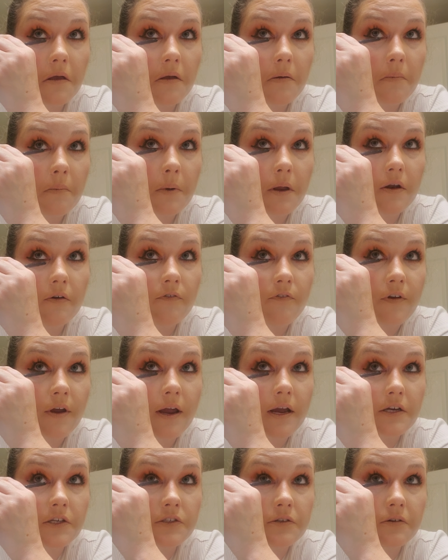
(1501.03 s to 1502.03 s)

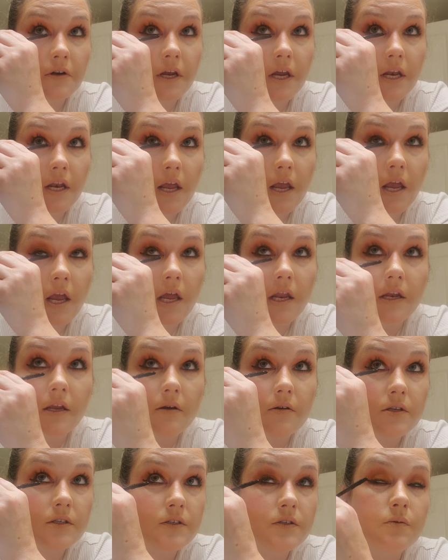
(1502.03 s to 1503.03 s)
manufacturing, and
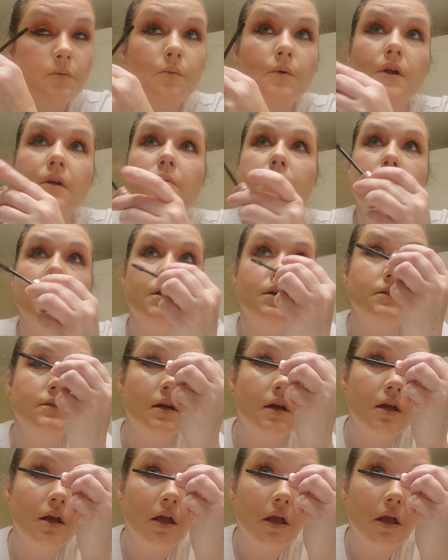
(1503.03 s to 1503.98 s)
it's weird because